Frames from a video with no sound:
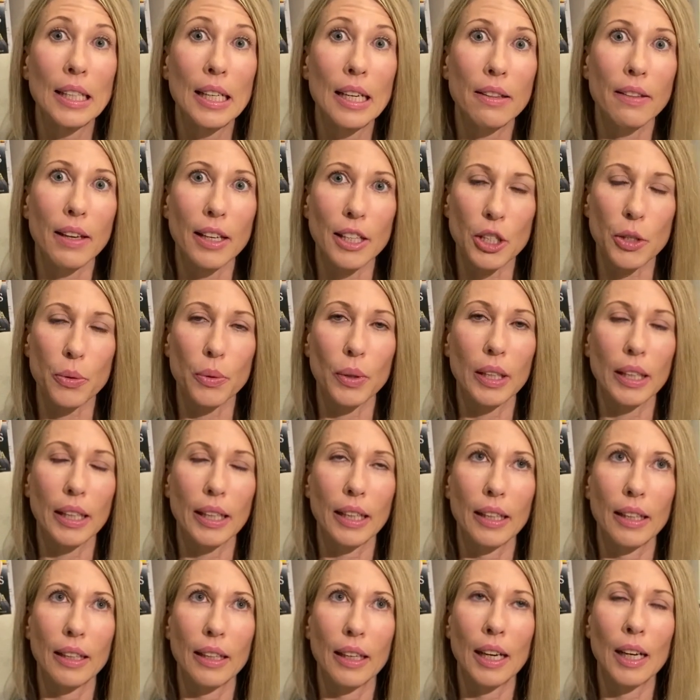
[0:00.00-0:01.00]
that's
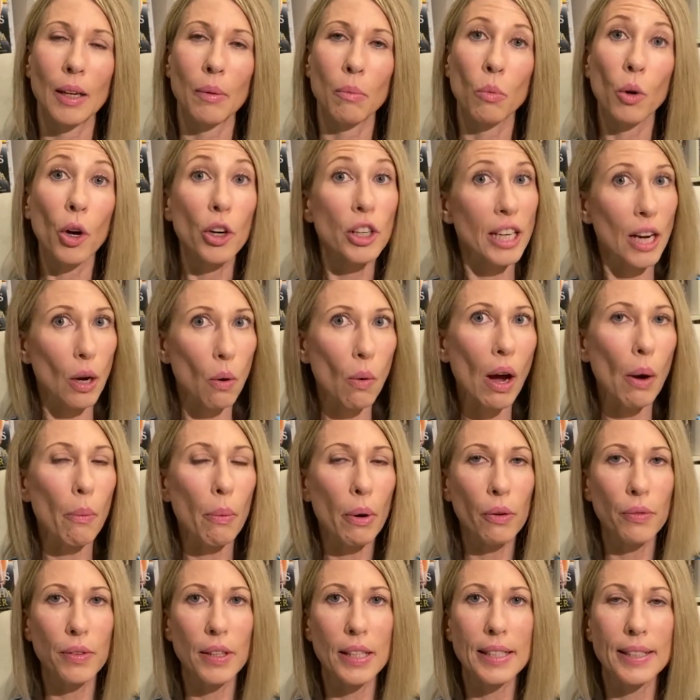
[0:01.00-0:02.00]
really um, worked out quite
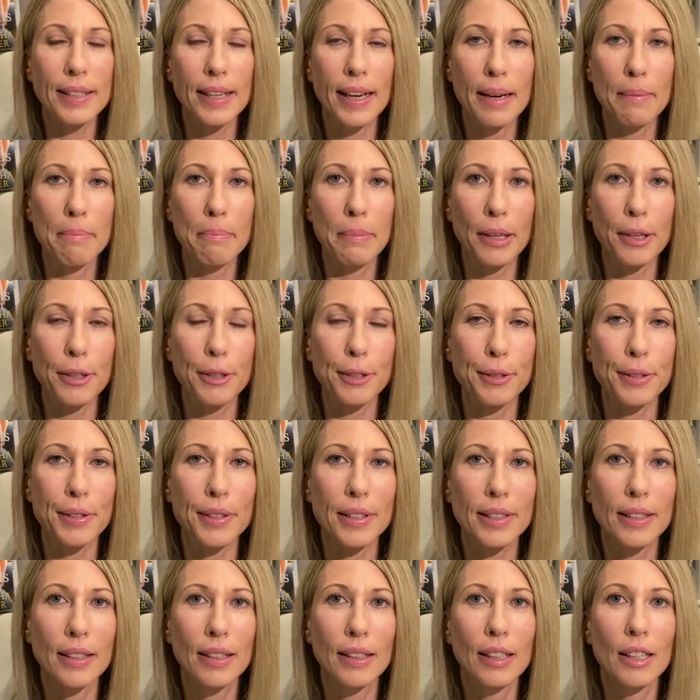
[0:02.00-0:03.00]
well this time
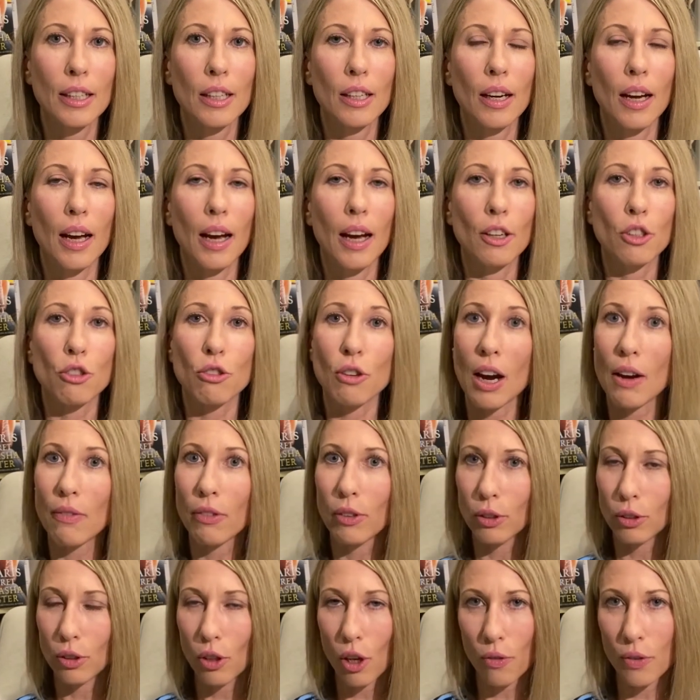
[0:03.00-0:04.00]
because
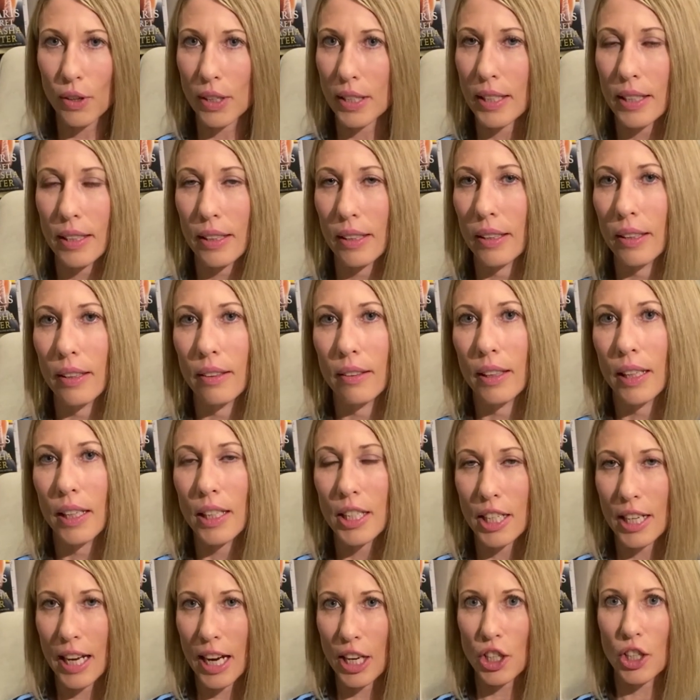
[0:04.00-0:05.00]
travel, obviously,
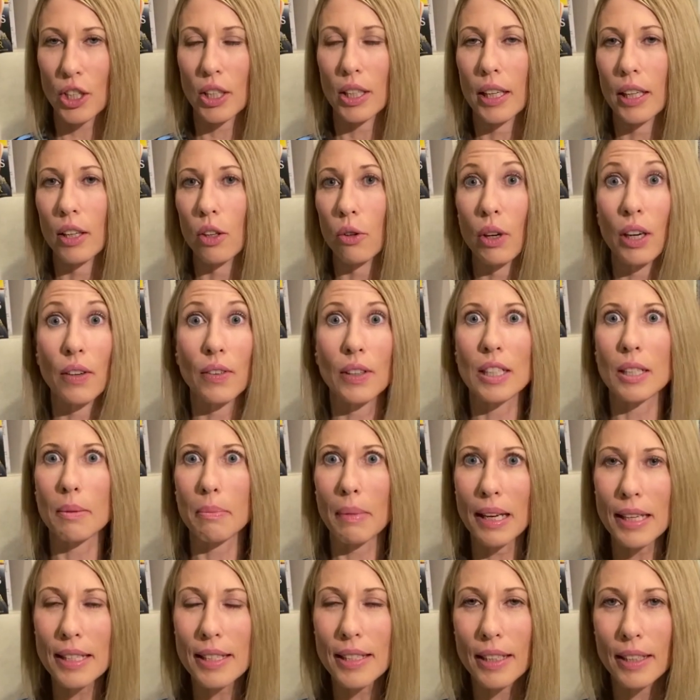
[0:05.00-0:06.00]
internationally or even
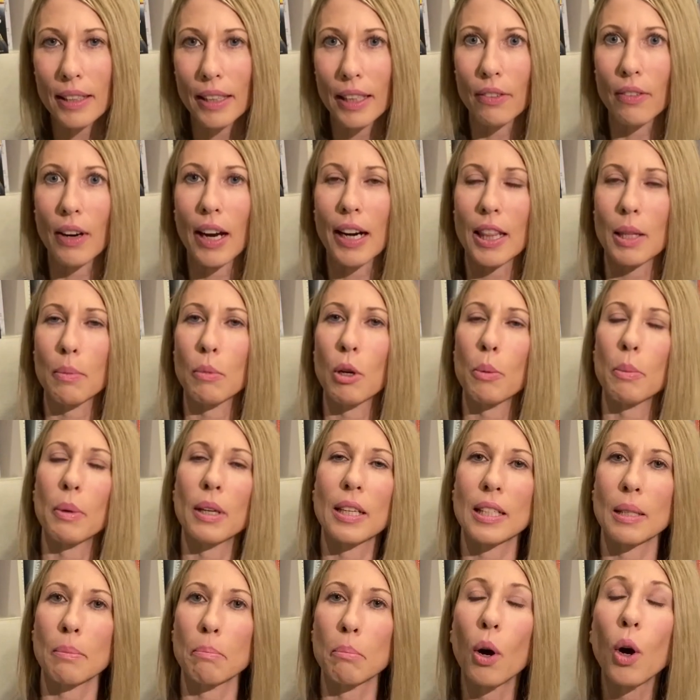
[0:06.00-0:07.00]
domestically right at the moment
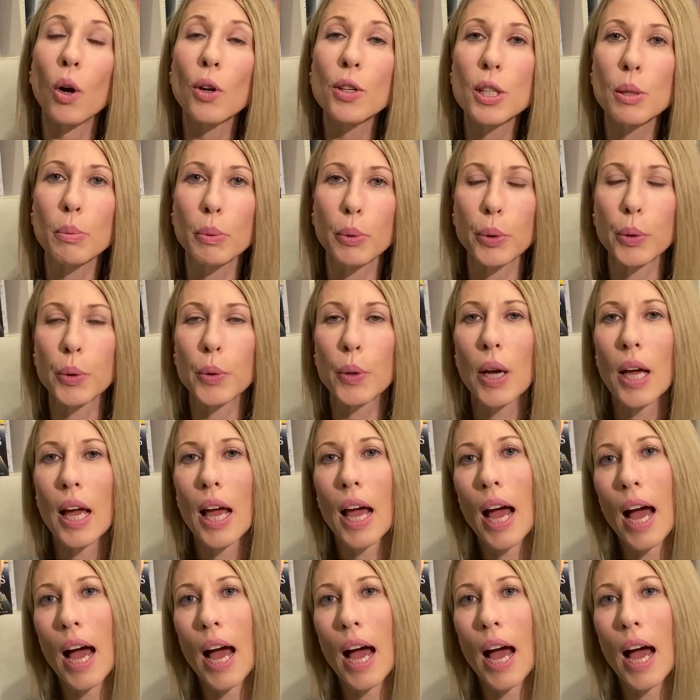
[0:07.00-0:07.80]
is impossible.